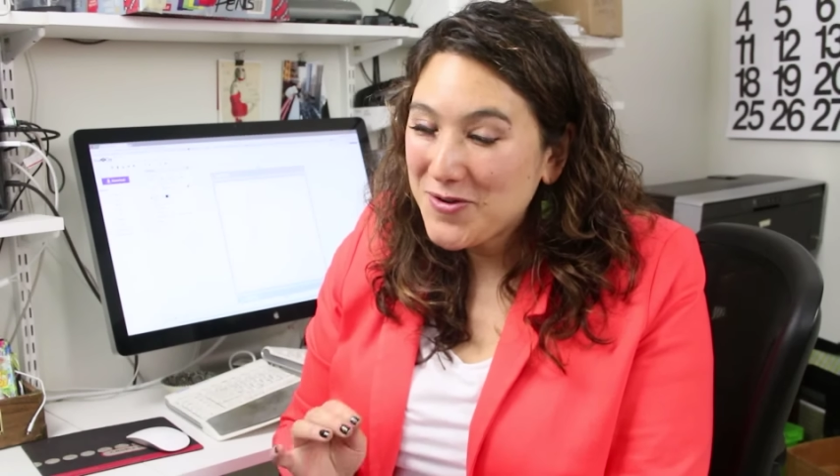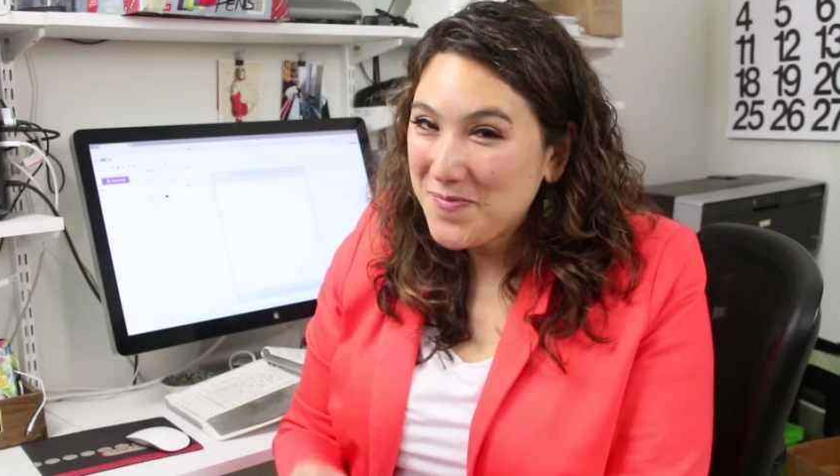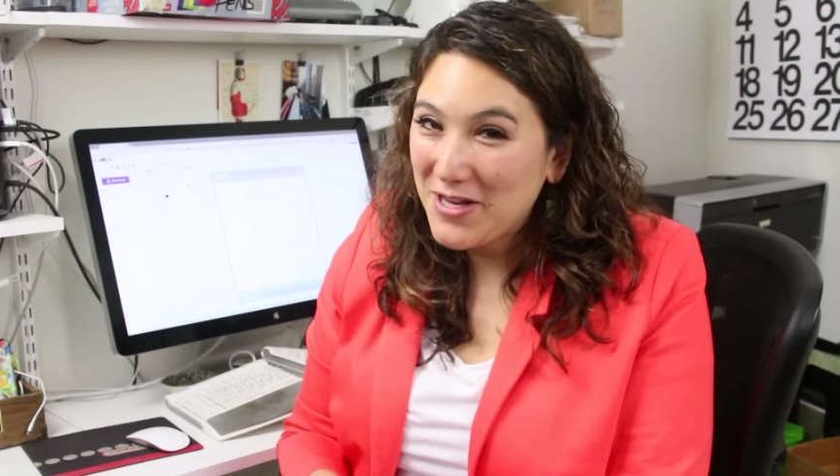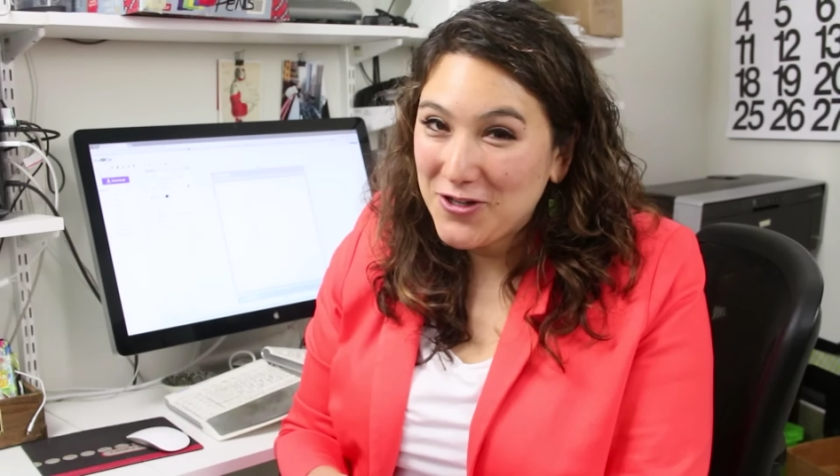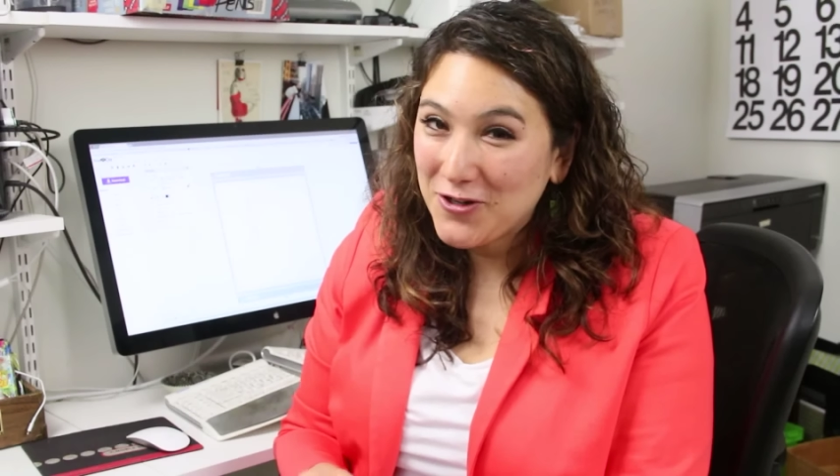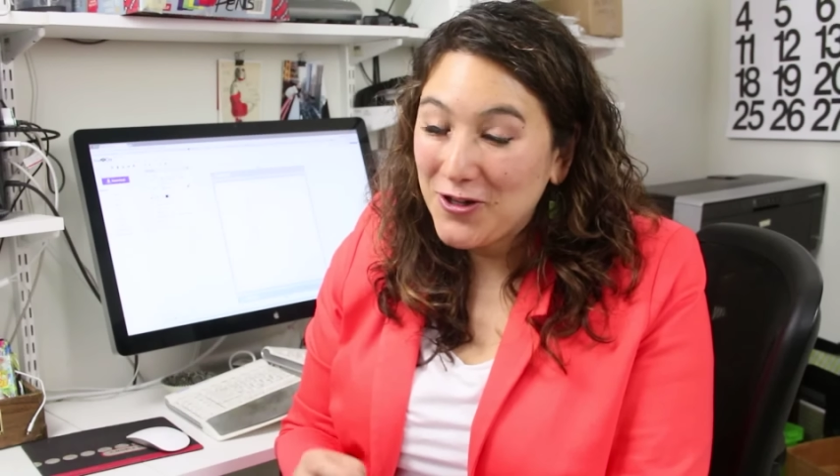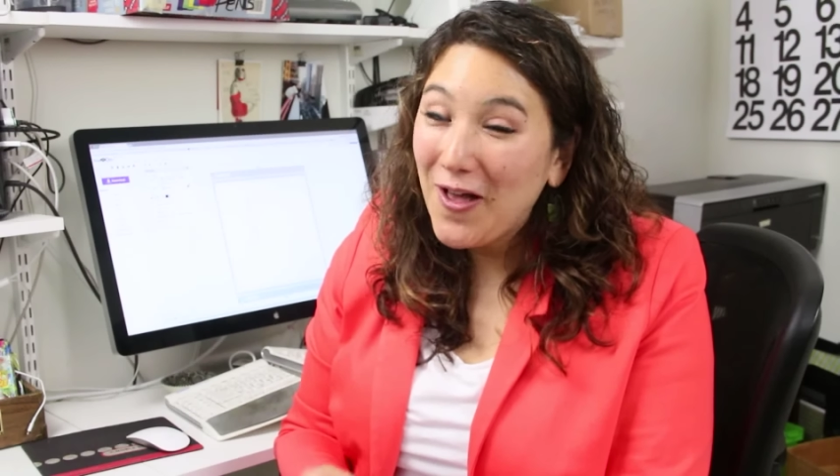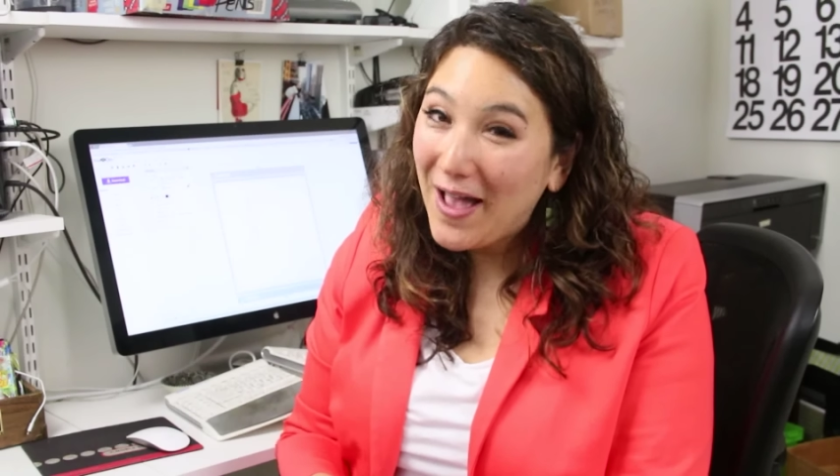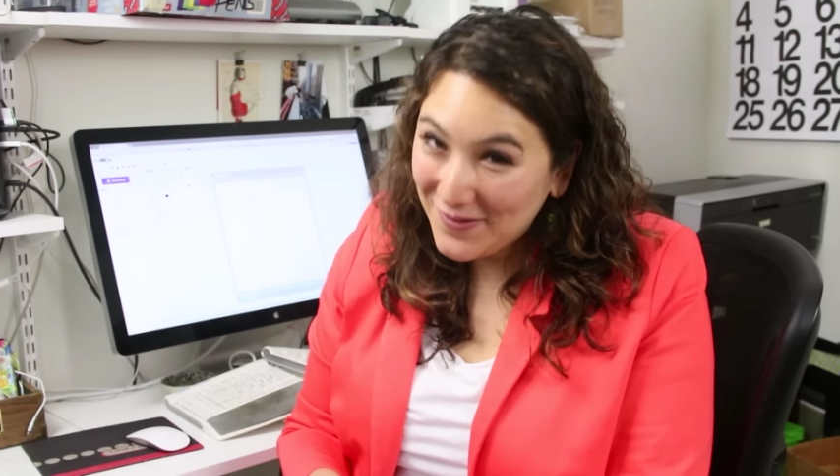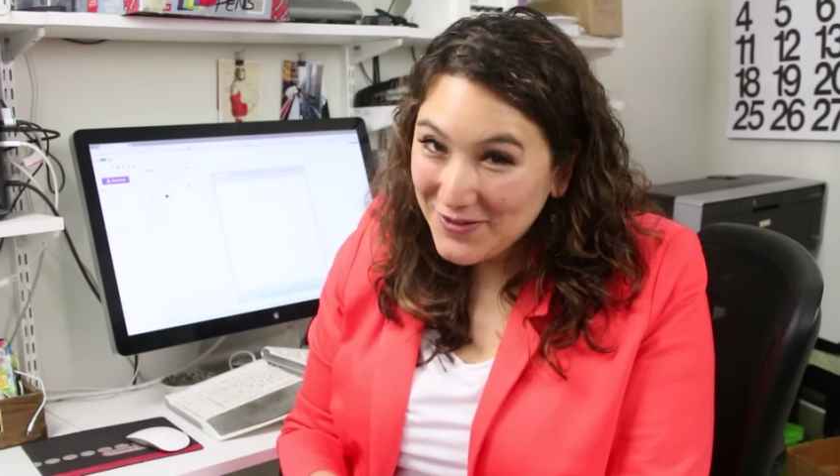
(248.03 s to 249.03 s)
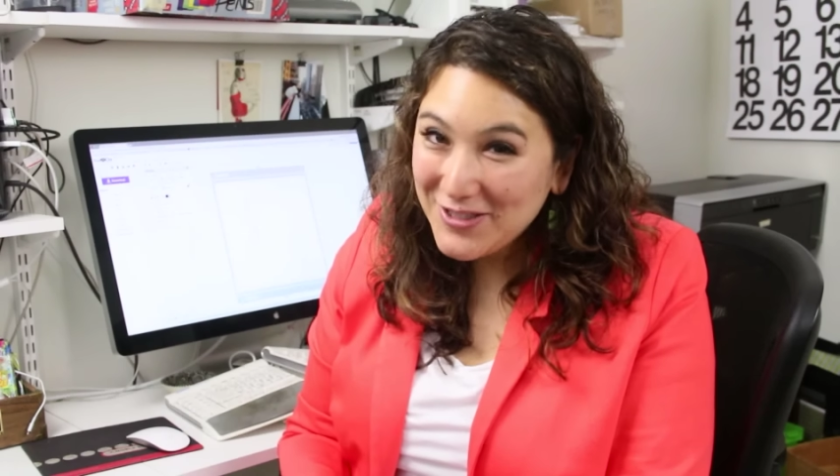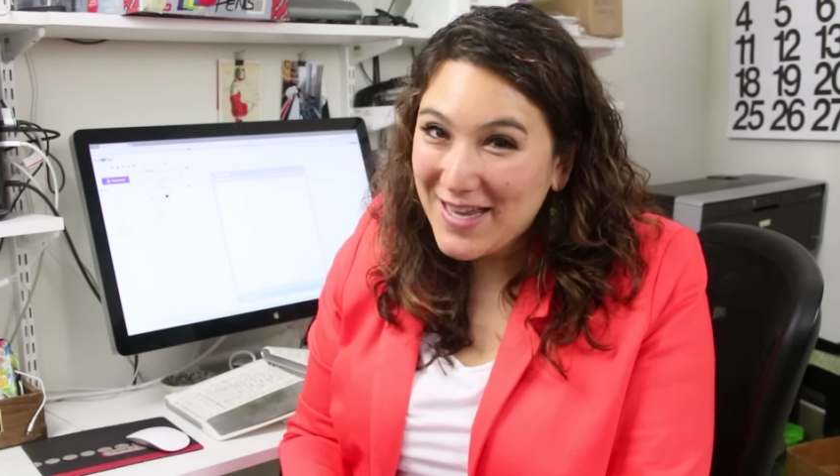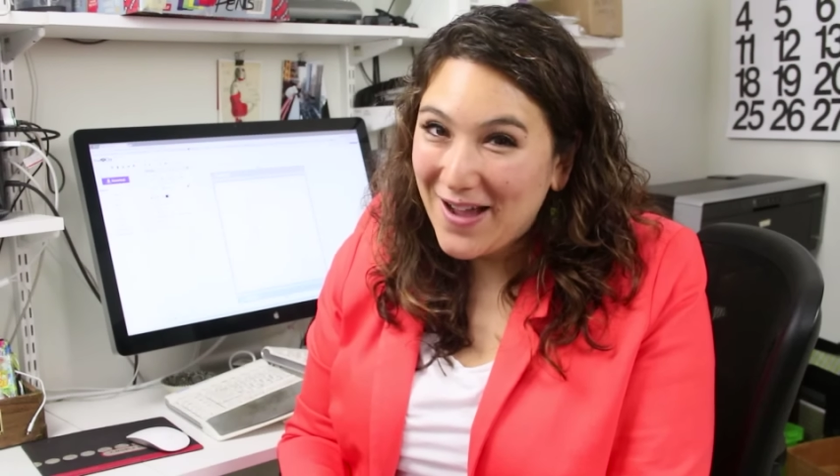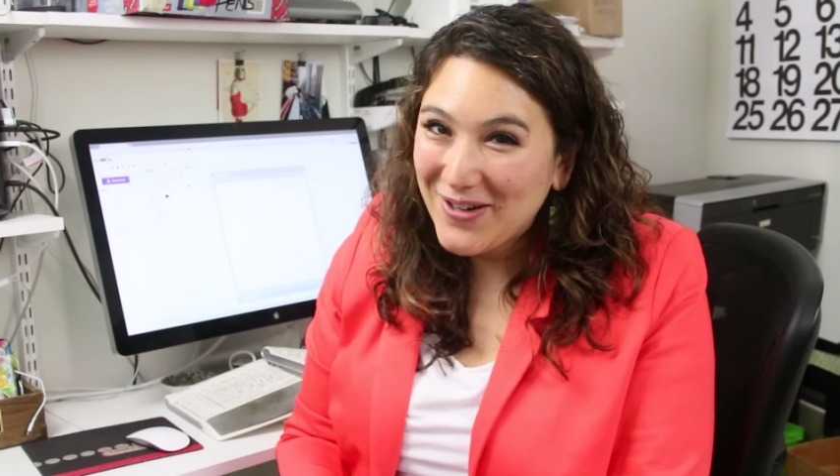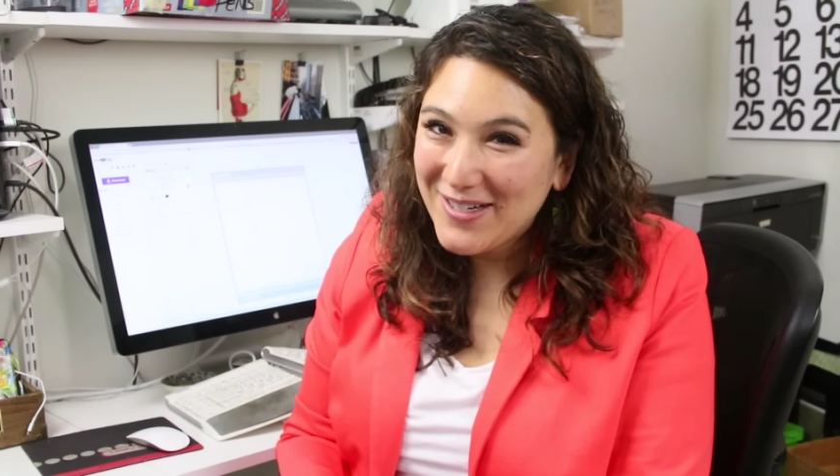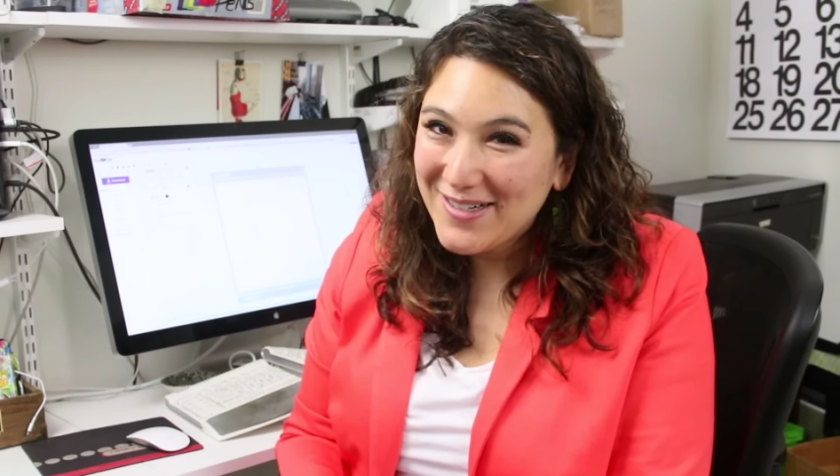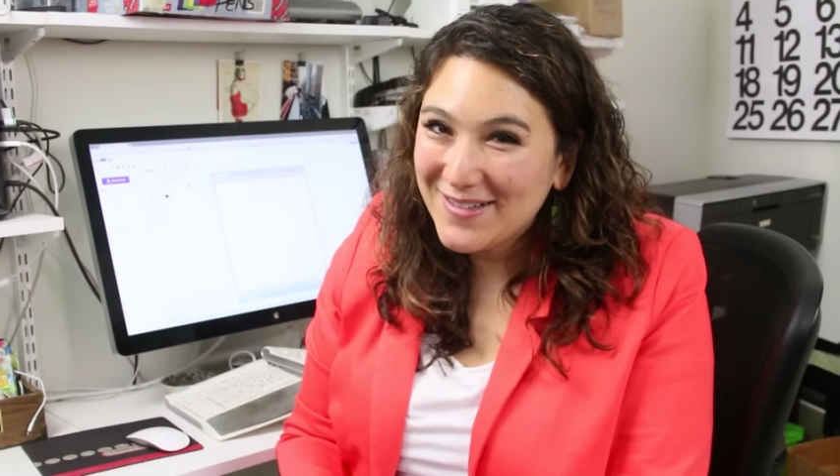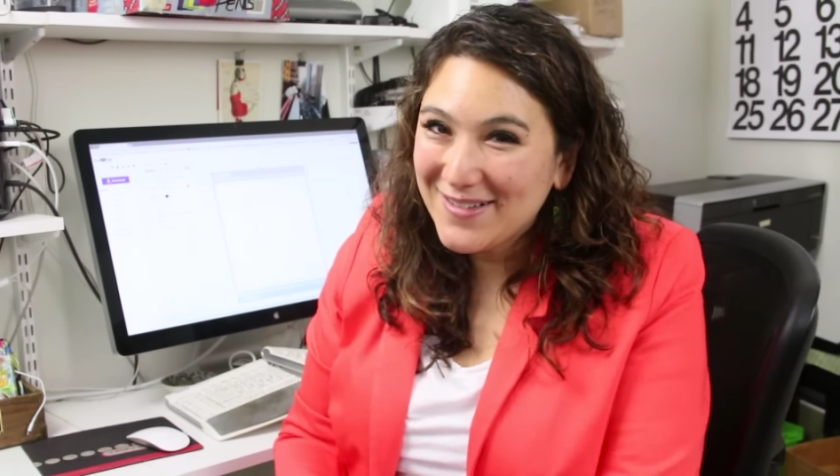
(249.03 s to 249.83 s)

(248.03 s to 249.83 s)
dimensional Eiffel Tower.